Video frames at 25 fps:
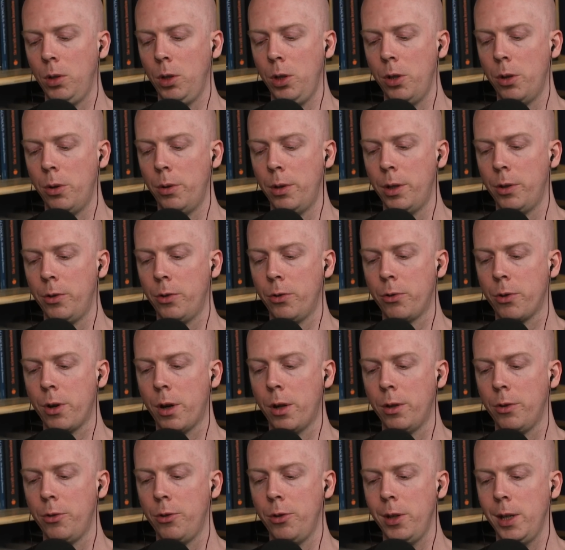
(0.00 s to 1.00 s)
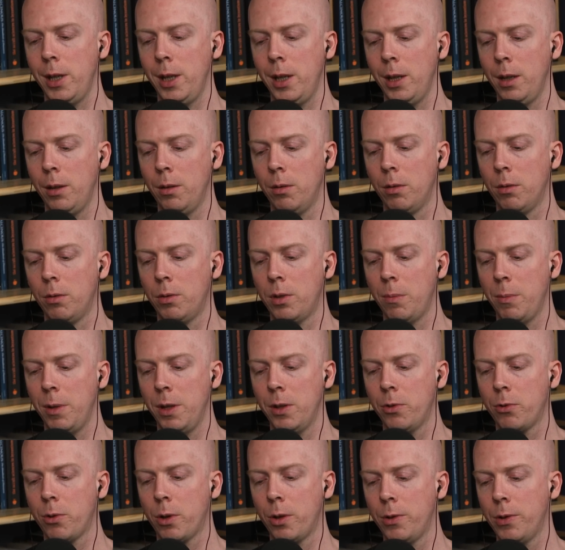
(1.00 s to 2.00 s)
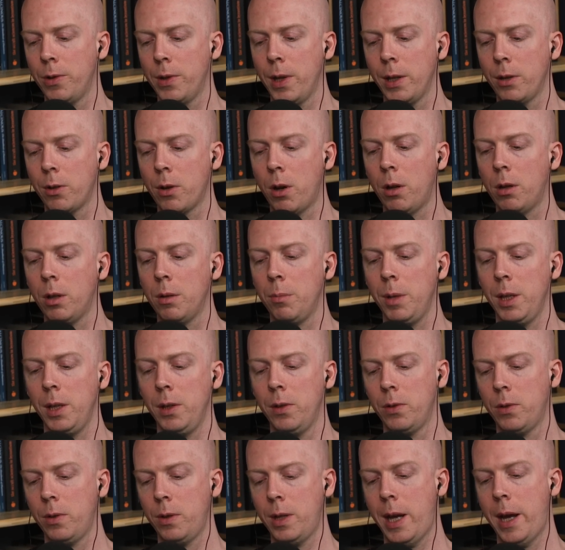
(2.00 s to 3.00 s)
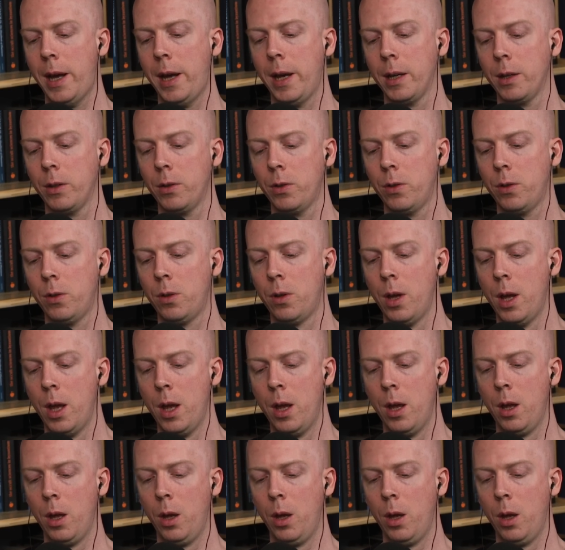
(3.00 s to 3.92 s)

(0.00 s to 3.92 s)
You know, in astrology, some of the astrologers like Ptolemy's text